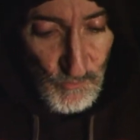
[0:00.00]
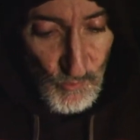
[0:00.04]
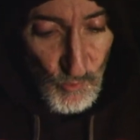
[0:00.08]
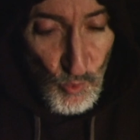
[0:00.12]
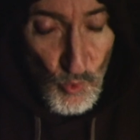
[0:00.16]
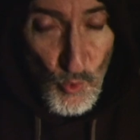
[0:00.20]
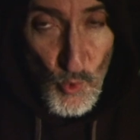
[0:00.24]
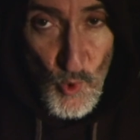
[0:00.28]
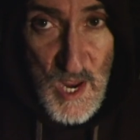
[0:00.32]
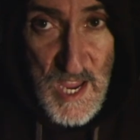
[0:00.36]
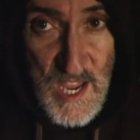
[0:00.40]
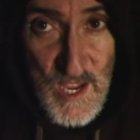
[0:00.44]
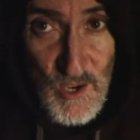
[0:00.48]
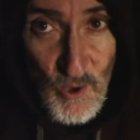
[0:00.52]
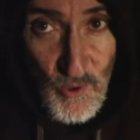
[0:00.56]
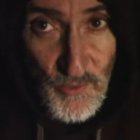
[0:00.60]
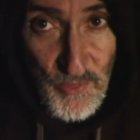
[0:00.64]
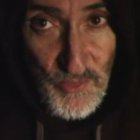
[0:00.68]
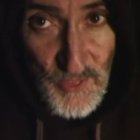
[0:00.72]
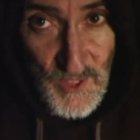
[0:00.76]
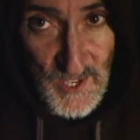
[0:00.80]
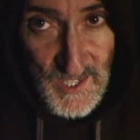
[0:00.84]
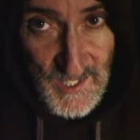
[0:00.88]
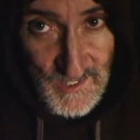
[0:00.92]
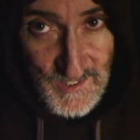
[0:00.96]
real
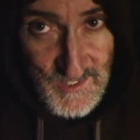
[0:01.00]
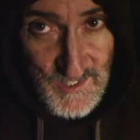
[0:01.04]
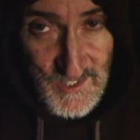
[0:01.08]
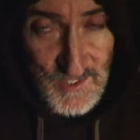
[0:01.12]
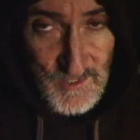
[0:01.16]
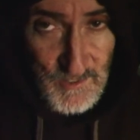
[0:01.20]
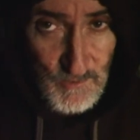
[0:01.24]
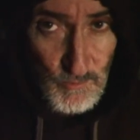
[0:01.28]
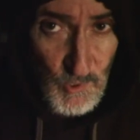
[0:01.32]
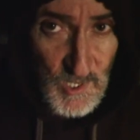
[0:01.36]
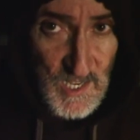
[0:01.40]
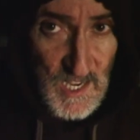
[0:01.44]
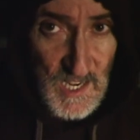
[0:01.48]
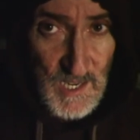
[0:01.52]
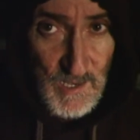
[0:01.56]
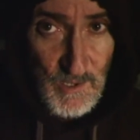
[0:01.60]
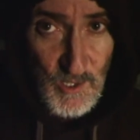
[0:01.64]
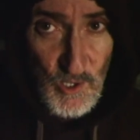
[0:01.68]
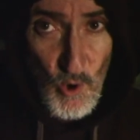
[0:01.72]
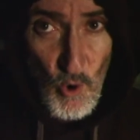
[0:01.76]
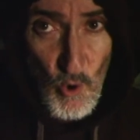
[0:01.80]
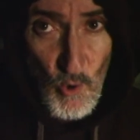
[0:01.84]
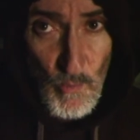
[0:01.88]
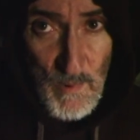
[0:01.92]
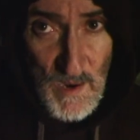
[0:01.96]
things? We got to
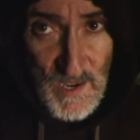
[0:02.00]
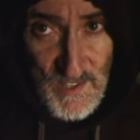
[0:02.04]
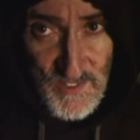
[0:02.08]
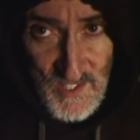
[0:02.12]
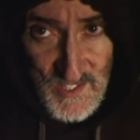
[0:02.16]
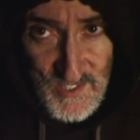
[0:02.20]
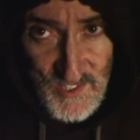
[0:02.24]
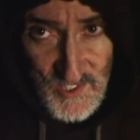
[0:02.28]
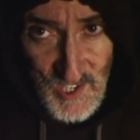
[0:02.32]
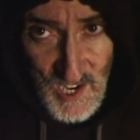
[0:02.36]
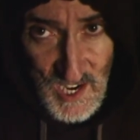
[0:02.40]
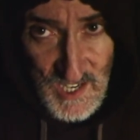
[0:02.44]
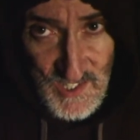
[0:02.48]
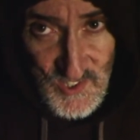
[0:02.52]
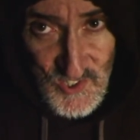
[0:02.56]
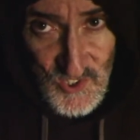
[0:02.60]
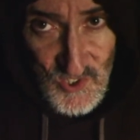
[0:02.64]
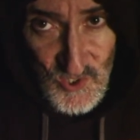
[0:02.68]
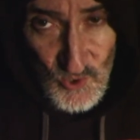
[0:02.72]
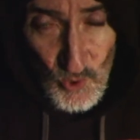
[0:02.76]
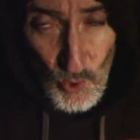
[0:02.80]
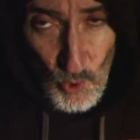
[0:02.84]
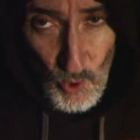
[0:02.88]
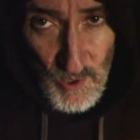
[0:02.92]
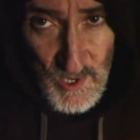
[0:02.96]
go by this guy's
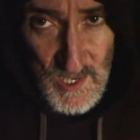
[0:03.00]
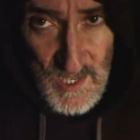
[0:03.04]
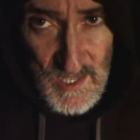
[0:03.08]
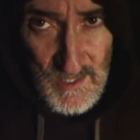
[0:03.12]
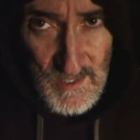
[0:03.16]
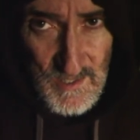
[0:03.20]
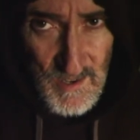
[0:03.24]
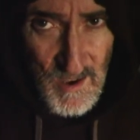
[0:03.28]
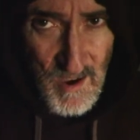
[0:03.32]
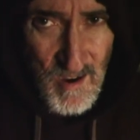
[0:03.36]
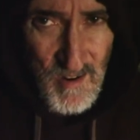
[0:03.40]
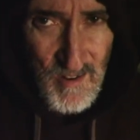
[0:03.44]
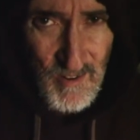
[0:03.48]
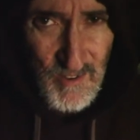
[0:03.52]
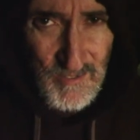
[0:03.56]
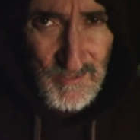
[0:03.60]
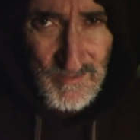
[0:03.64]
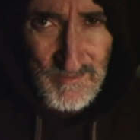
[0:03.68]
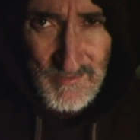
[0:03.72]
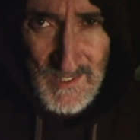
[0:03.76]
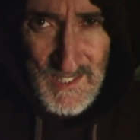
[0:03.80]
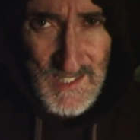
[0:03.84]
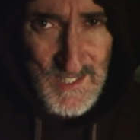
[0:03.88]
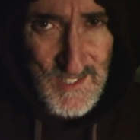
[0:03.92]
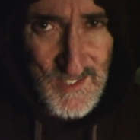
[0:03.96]
story? No.
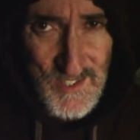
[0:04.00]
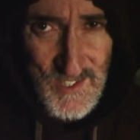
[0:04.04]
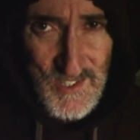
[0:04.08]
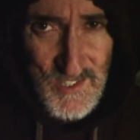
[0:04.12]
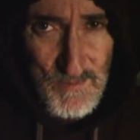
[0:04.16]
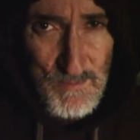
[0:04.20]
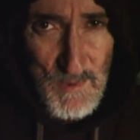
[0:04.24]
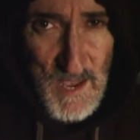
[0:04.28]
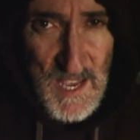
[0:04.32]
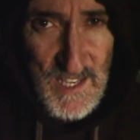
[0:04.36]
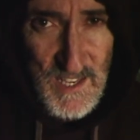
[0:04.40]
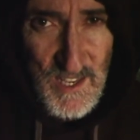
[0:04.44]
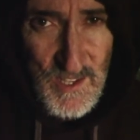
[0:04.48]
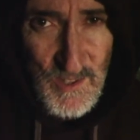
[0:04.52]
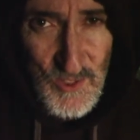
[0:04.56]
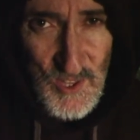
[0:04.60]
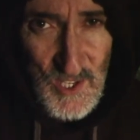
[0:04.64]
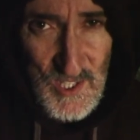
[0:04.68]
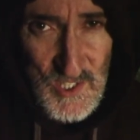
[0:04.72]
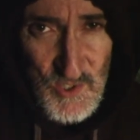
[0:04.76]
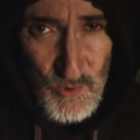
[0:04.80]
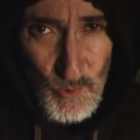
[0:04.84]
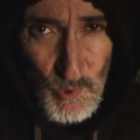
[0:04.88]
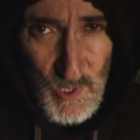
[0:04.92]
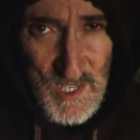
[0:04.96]
He's just making
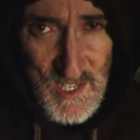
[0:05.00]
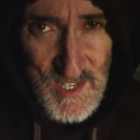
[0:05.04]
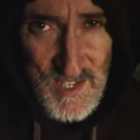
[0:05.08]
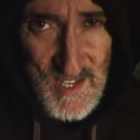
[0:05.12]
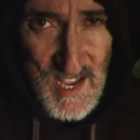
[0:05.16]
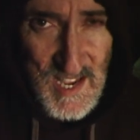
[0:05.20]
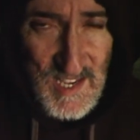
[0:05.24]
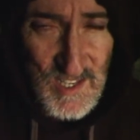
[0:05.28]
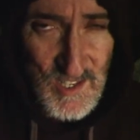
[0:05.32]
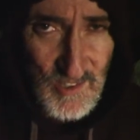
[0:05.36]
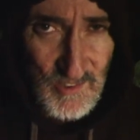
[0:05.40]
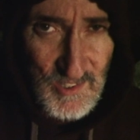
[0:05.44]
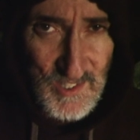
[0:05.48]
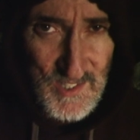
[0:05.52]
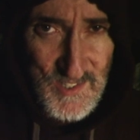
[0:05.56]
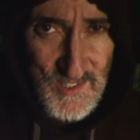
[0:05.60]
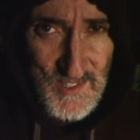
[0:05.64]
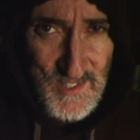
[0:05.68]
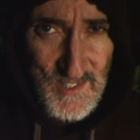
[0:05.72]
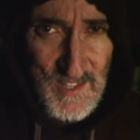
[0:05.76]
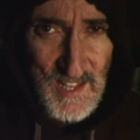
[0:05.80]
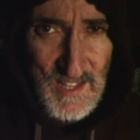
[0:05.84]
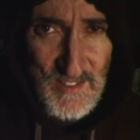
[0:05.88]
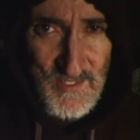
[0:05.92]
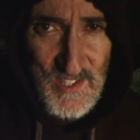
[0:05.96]
things ridiculous.
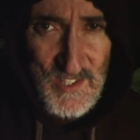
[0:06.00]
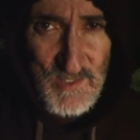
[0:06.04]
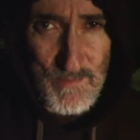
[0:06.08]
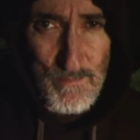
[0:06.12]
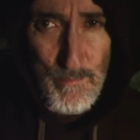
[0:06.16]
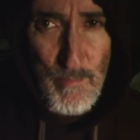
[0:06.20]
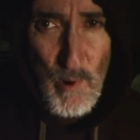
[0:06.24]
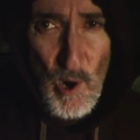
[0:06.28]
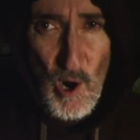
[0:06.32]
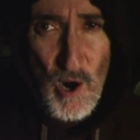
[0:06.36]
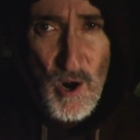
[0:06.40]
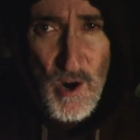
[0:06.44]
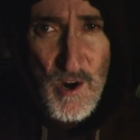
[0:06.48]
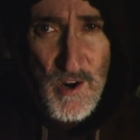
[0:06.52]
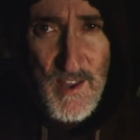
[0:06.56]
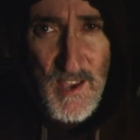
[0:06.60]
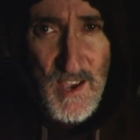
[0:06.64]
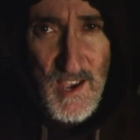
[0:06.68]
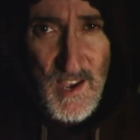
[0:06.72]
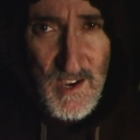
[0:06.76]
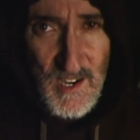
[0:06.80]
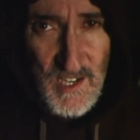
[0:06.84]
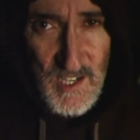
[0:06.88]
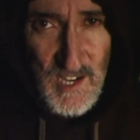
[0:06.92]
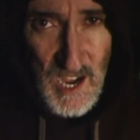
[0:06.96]
And then this bird,
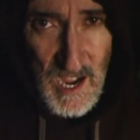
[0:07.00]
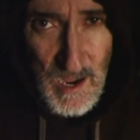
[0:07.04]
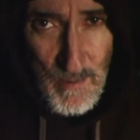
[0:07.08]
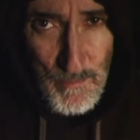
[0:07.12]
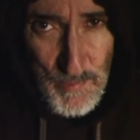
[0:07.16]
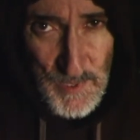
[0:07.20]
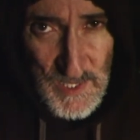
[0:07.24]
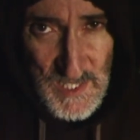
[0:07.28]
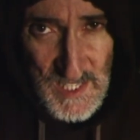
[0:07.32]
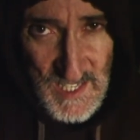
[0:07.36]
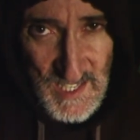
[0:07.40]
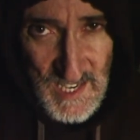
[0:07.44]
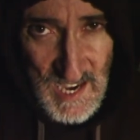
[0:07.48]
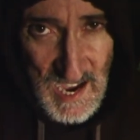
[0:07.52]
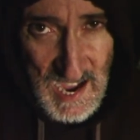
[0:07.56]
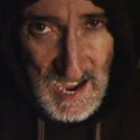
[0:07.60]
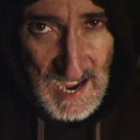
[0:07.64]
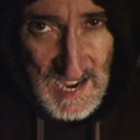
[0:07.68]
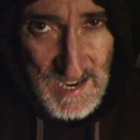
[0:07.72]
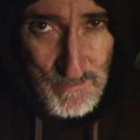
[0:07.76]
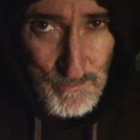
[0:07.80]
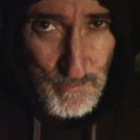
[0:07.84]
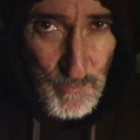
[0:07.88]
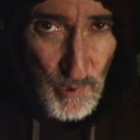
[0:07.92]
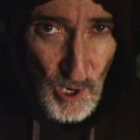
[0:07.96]
company
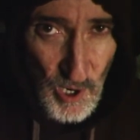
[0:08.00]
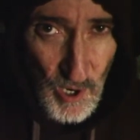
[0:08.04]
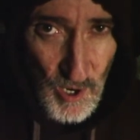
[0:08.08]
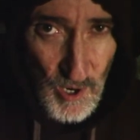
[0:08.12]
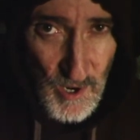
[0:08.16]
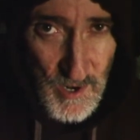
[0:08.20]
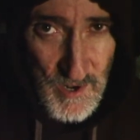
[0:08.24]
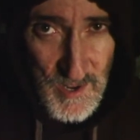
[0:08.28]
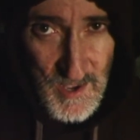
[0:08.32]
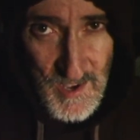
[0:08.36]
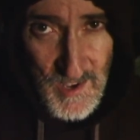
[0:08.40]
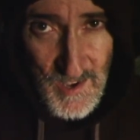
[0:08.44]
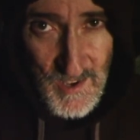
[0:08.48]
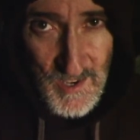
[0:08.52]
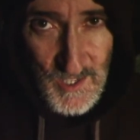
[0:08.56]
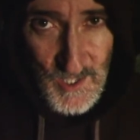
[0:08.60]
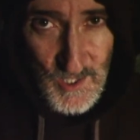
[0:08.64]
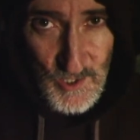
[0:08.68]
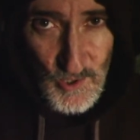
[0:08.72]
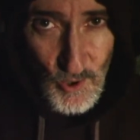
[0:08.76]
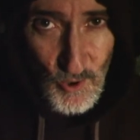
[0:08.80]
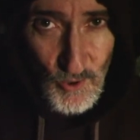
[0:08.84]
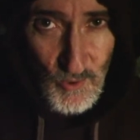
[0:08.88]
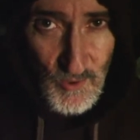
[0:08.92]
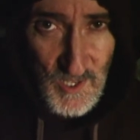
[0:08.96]
guy bird,
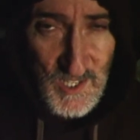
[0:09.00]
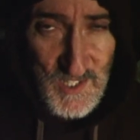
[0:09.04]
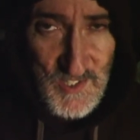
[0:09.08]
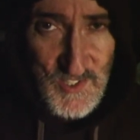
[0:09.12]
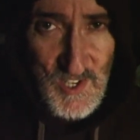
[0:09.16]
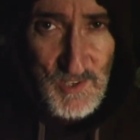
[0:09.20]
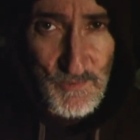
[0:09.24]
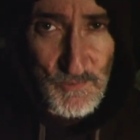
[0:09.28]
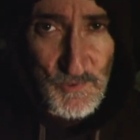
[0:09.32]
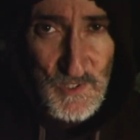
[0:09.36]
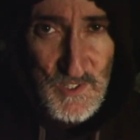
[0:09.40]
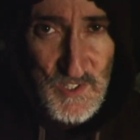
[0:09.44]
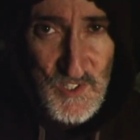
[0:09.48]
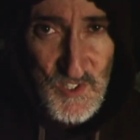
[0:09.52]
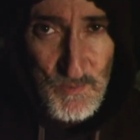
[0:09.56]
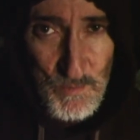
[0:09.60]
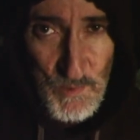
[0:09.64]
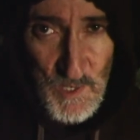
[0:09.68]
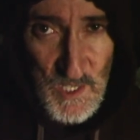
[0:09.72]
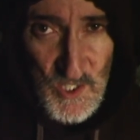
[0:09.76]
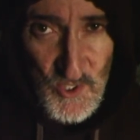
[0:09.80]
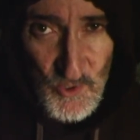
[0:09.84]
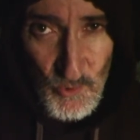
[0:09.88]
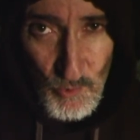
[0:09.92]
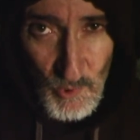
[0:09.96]
you know, as if his
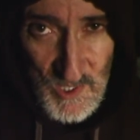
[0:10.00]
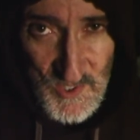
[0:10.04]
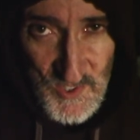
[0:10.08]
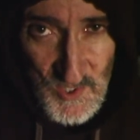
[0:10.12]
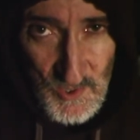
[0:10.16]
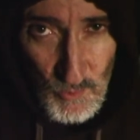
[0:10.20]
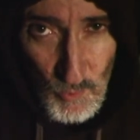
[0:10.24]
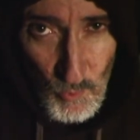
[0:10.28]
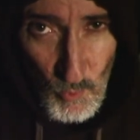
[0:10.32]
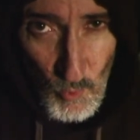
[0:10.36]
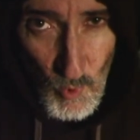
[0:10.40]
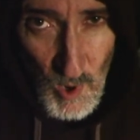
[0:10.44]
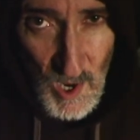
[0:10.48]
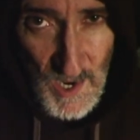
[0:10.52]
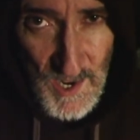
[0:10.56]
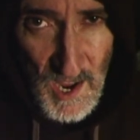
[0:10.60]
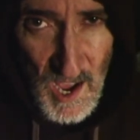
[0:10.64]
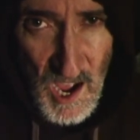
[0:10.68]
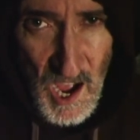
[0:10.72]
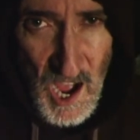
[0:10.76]
speech wasn't 1,000%